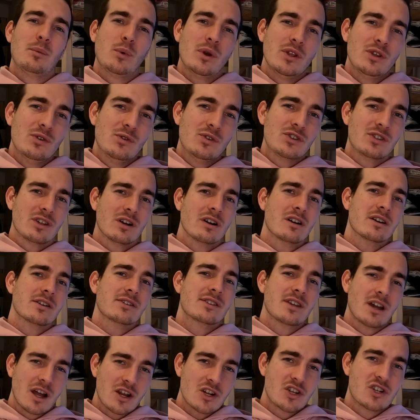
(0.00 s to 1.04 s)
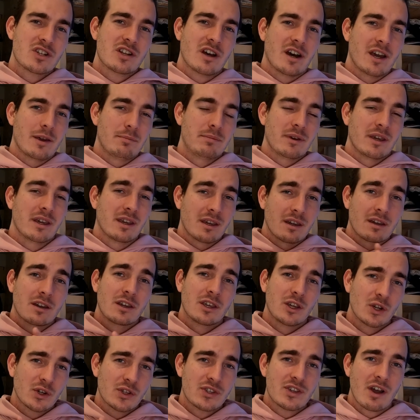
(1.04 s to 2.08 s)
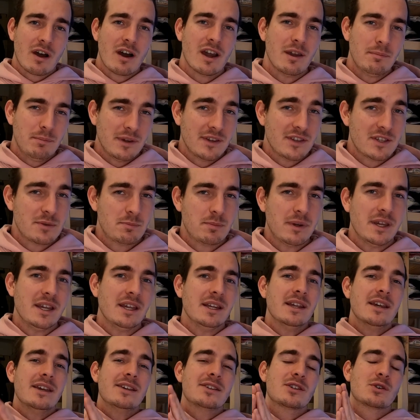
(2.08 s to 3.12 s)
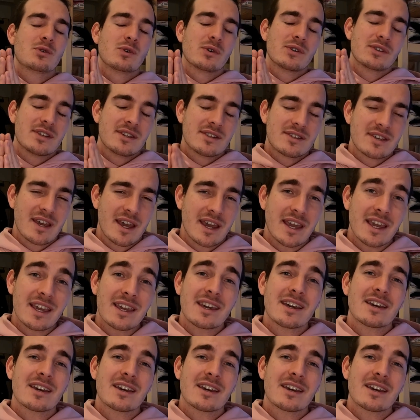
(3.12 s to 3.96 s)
when you start touch typing, your typing speed is going to take